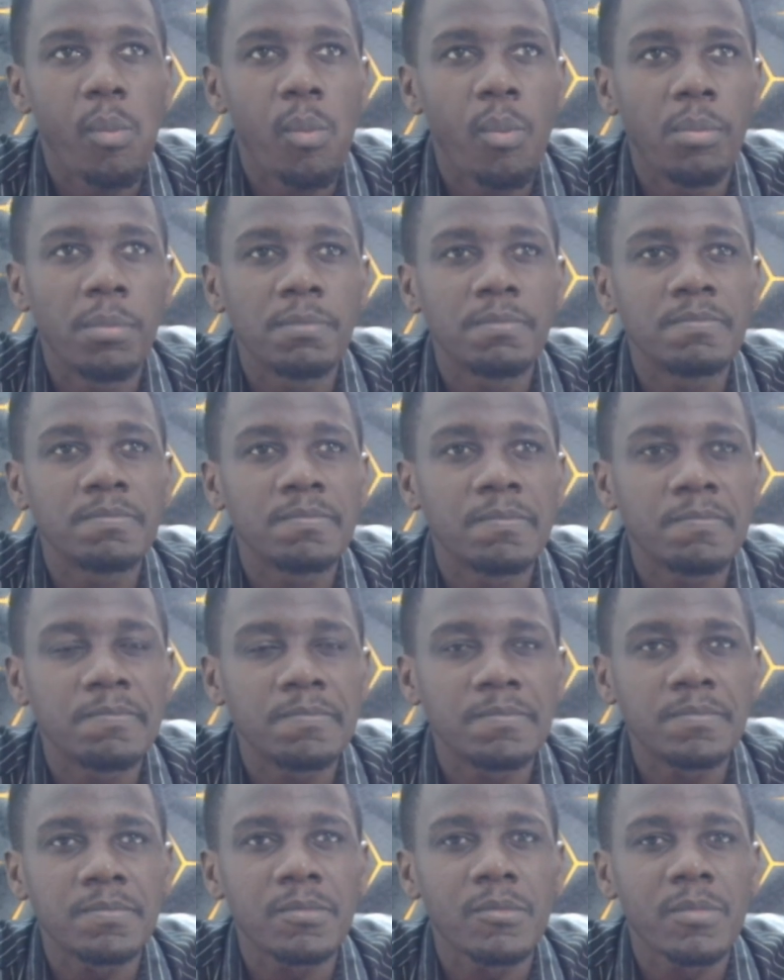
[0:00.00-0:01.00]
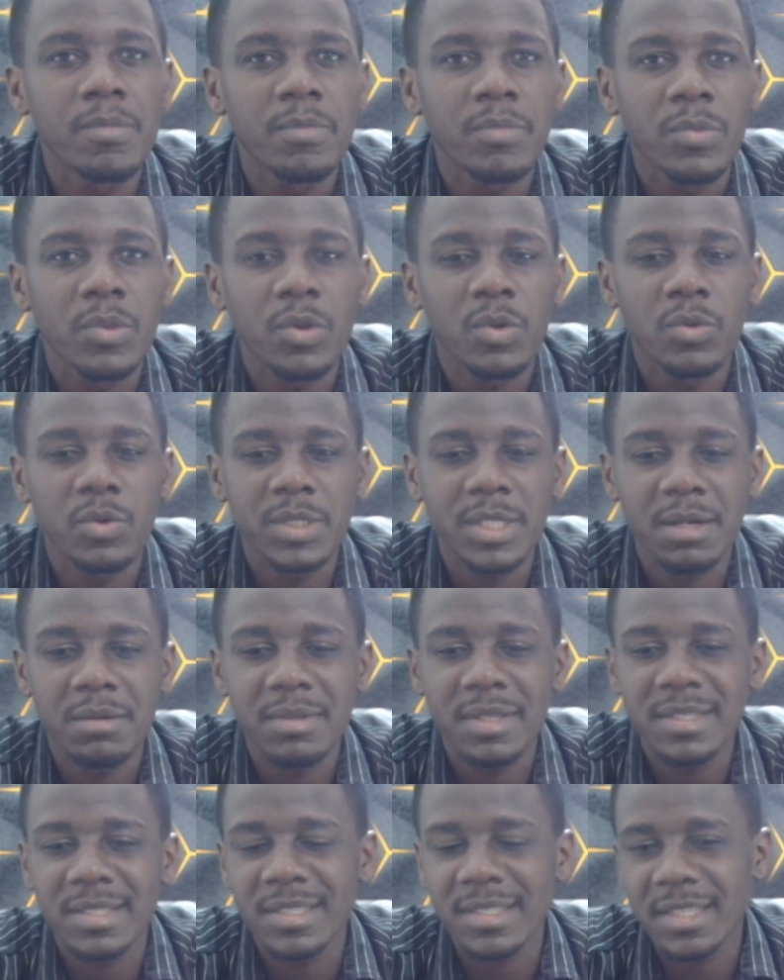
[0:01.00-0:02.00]
was it
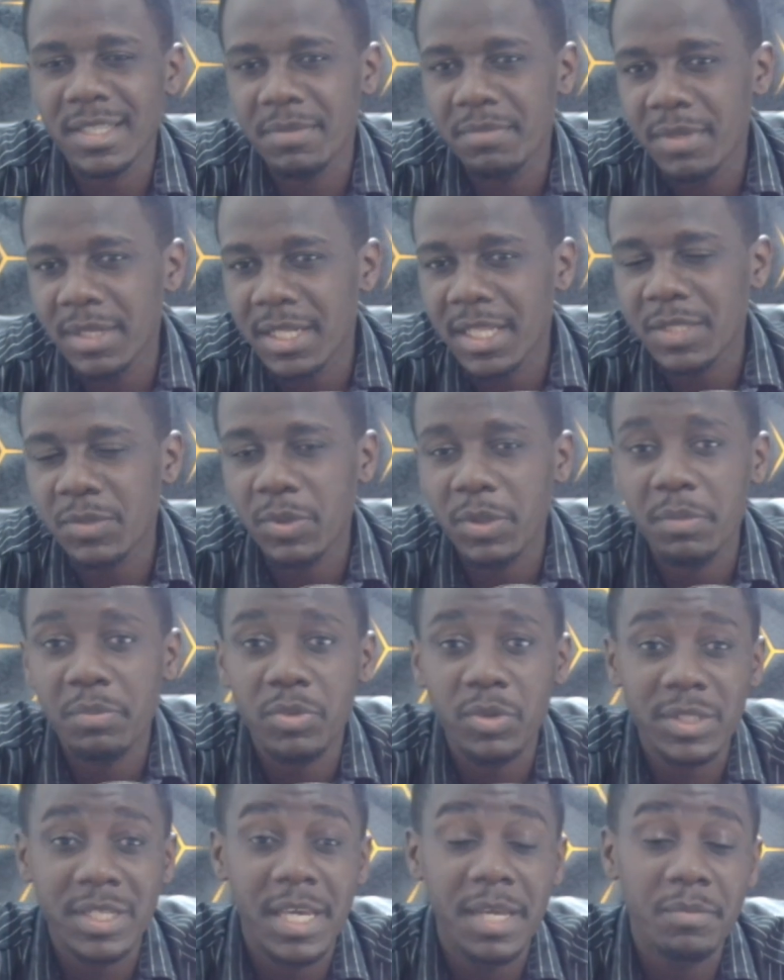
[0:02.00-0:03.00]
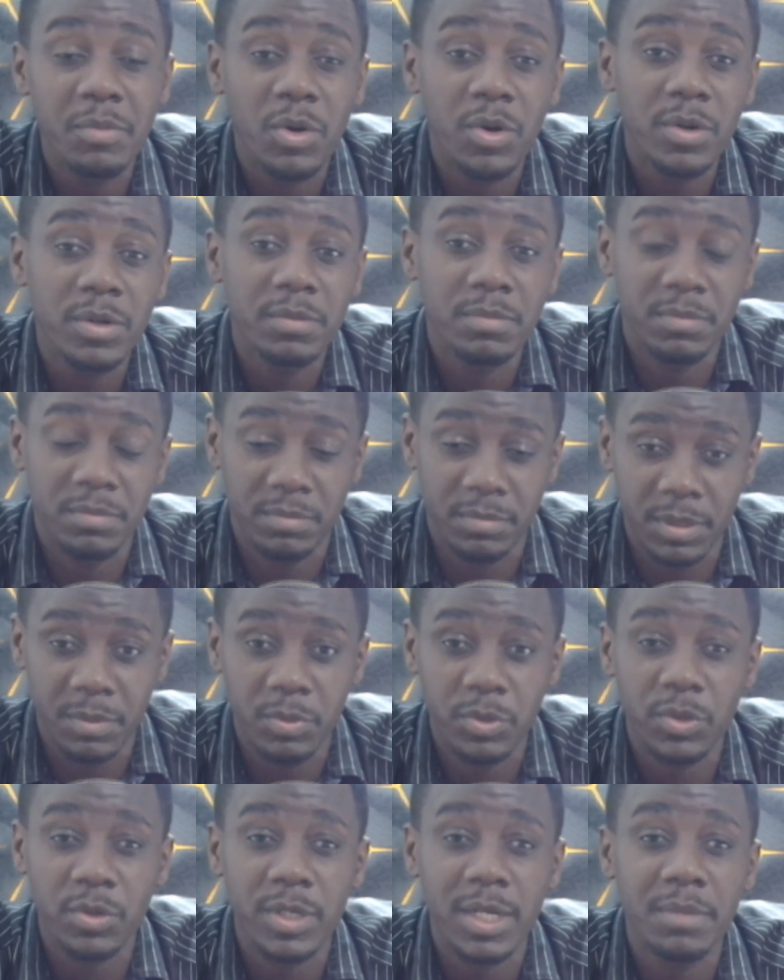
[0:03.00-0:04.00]
around the 60th minute? That's when he brought him on. He
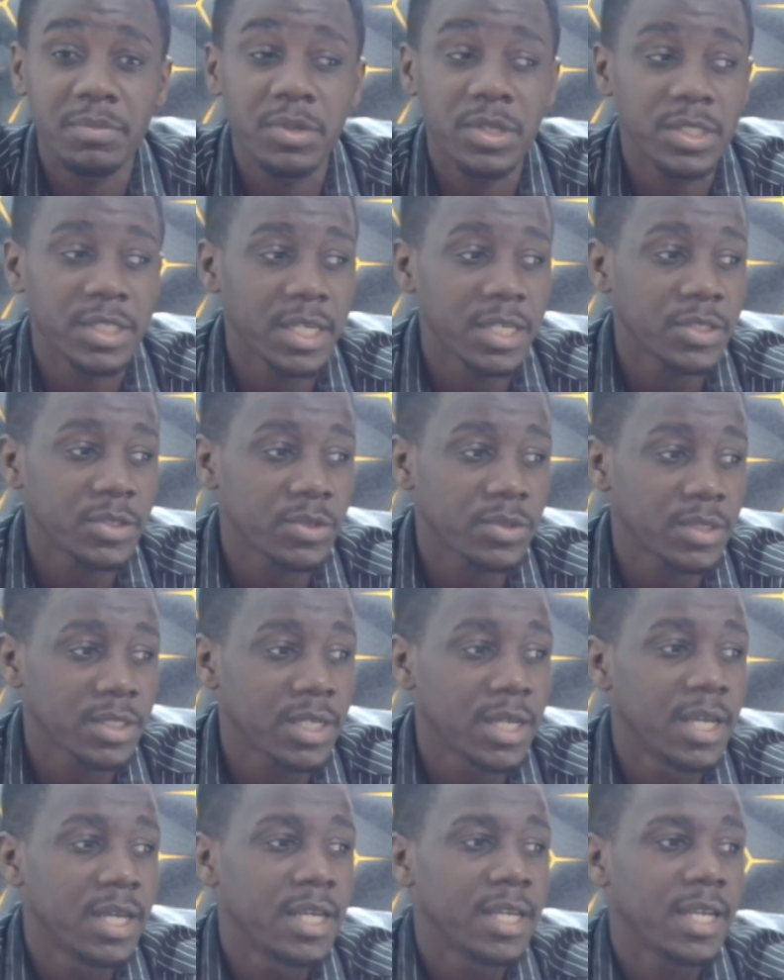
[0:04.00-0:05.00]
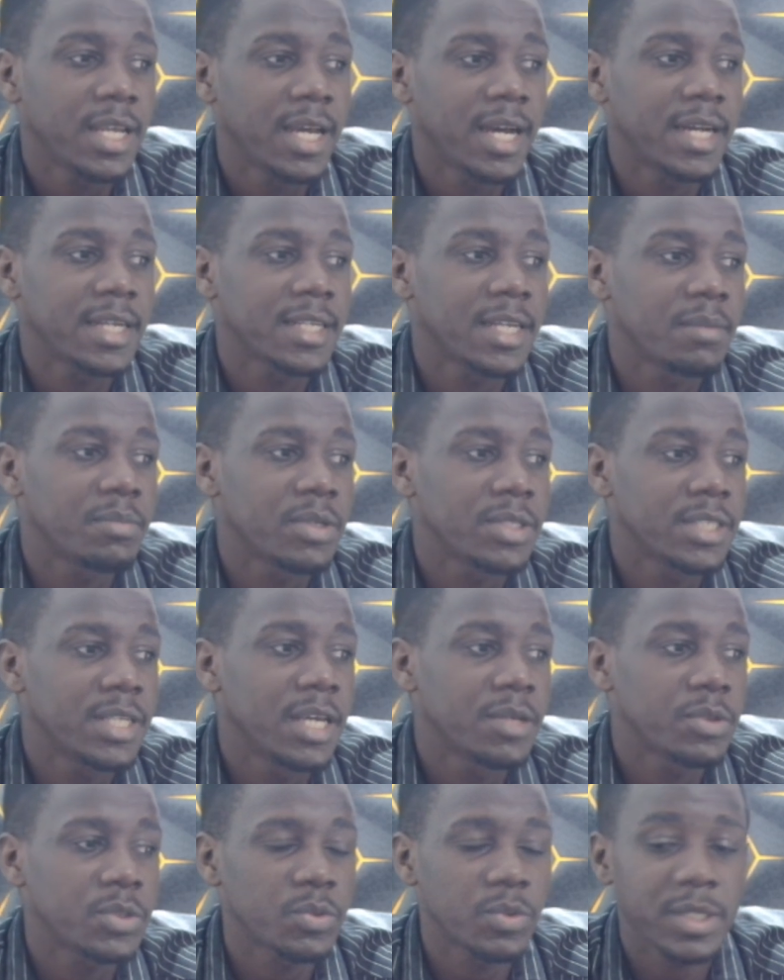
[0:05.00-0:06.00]
brought on Gabriel Jesus, and Gabriel
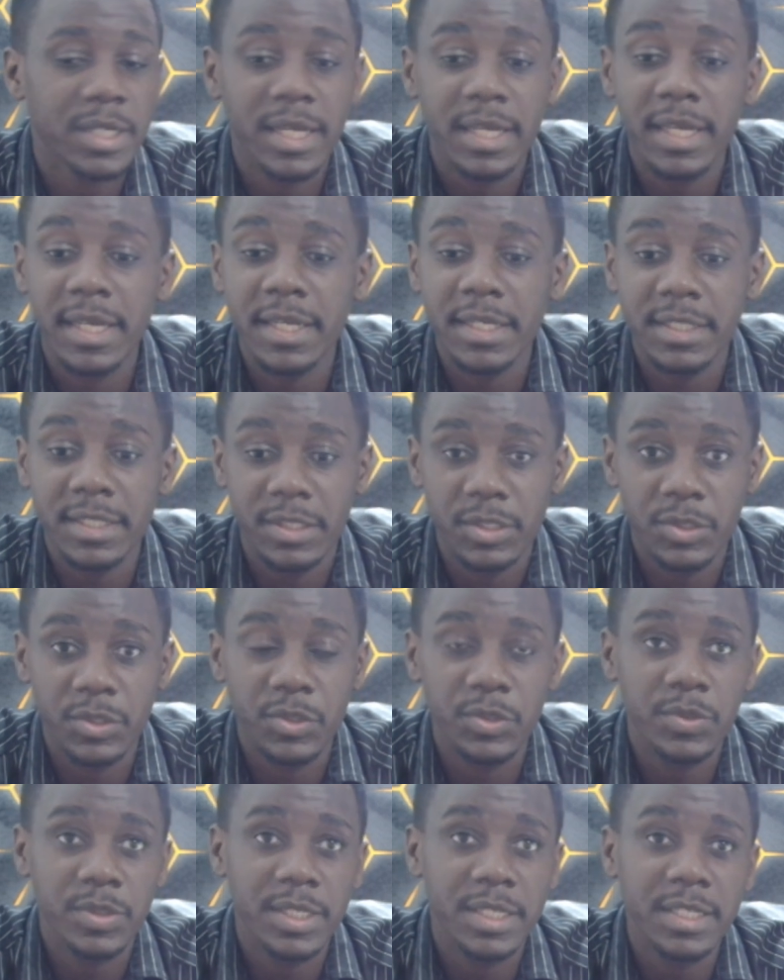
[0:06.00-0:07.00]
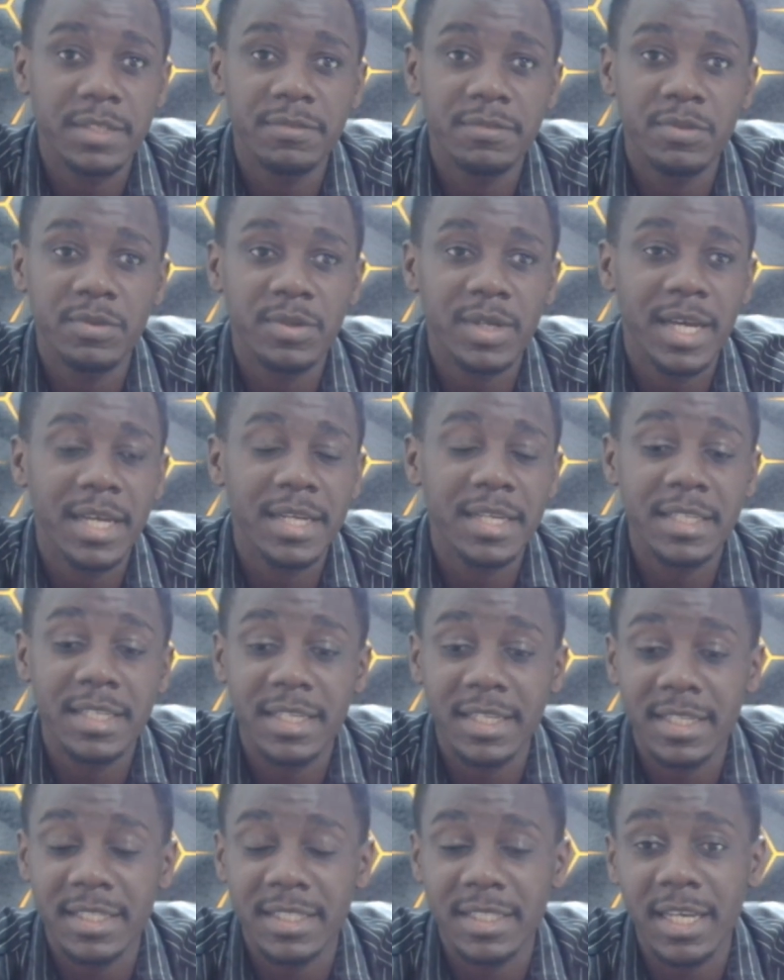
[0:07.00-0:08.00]
Jesus went ahead to do the needful, and
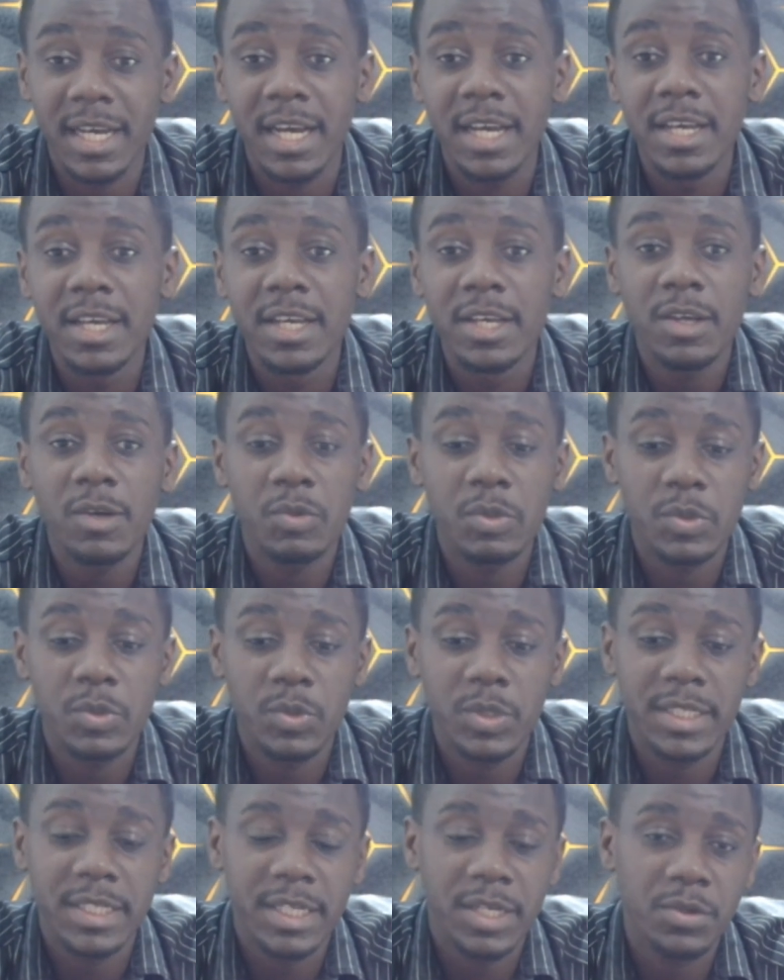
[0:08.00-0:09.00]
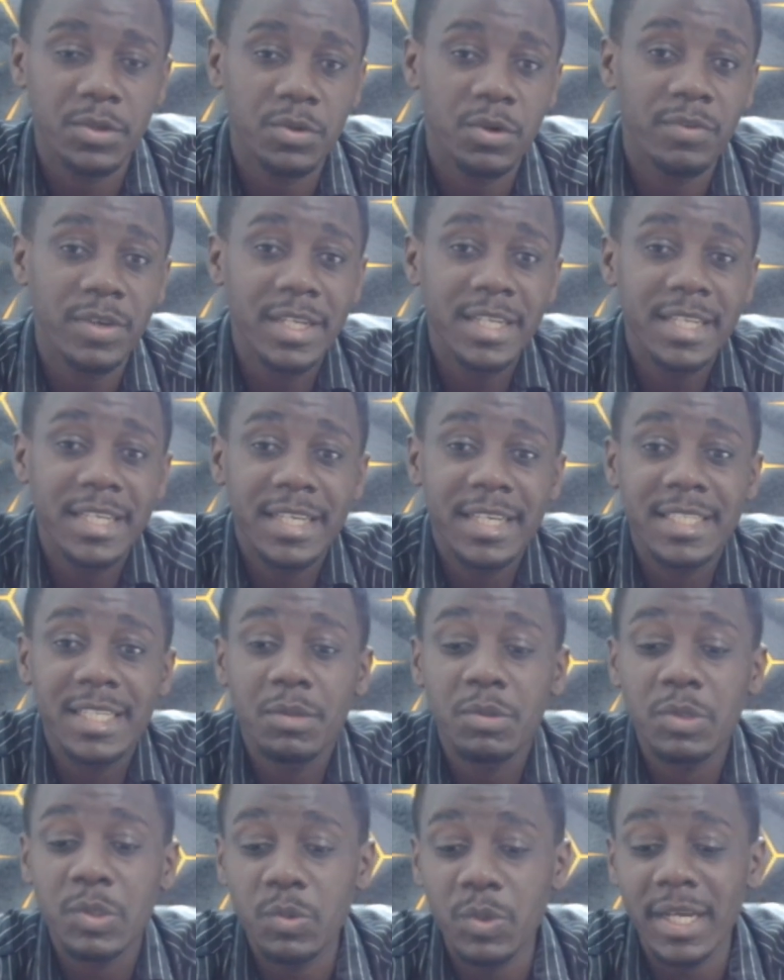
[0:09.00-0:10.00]
Edin Ketia was really taken off. Edin Ketia
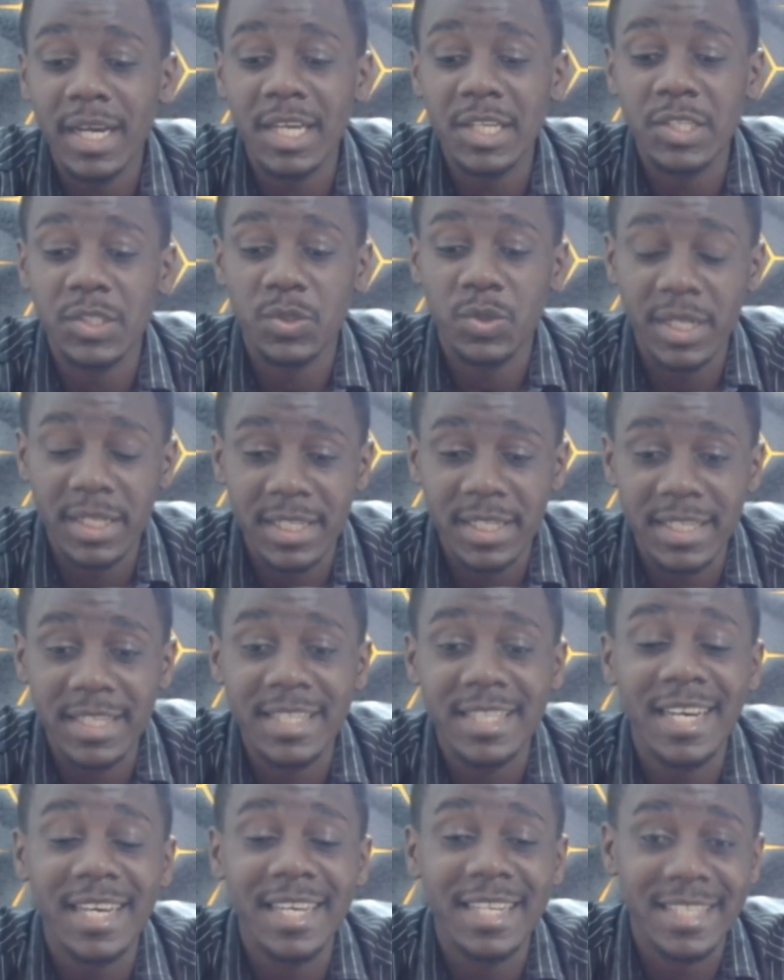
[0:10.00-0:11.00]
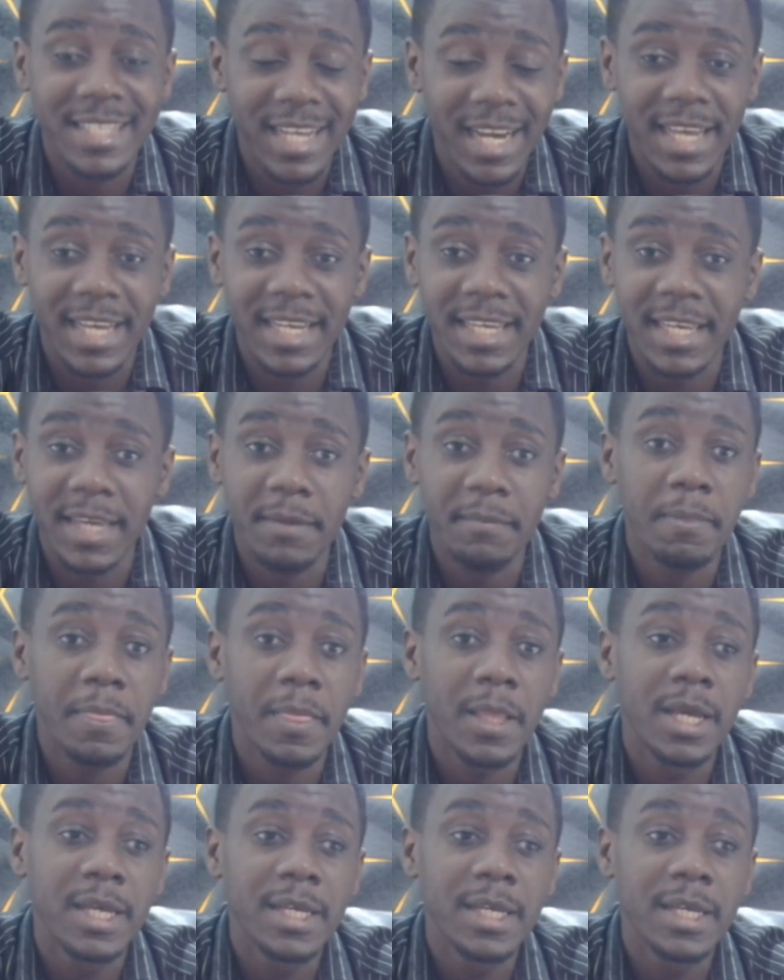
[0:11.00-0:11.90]
was really isolated in the entire game,